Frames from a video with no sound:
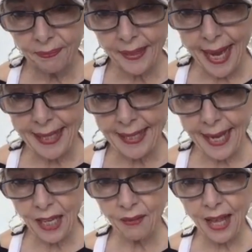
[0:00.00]
Yes,
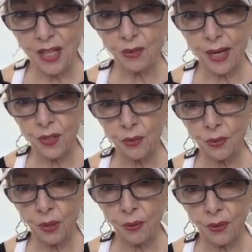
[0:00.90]
thank you, that's right, 2
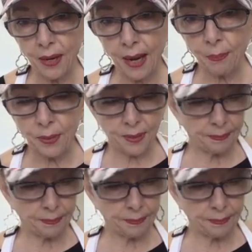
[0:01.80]
1/4 cups.